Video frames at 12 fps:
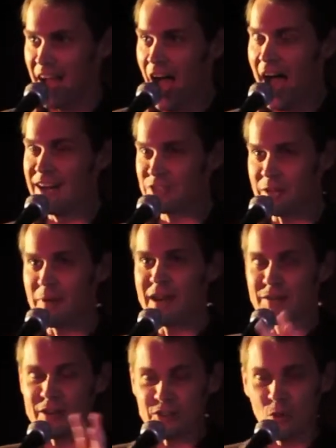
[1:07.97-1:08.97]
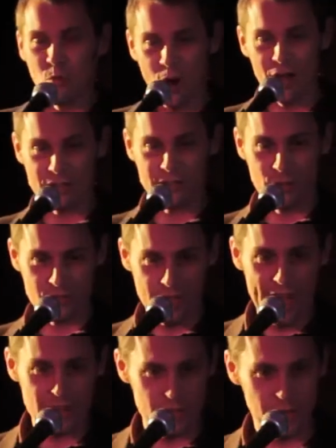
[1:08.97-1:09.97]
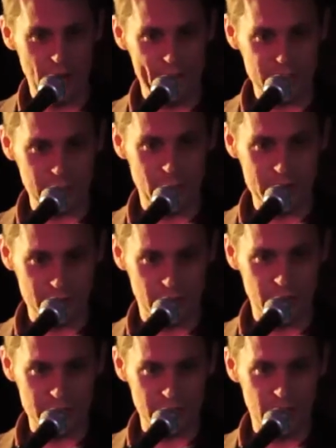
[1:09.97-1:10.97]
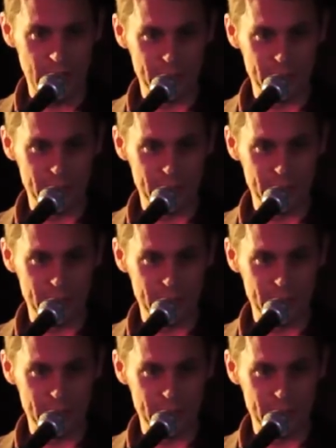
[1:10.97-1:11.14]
I used to watch those National Geographic specials all the time,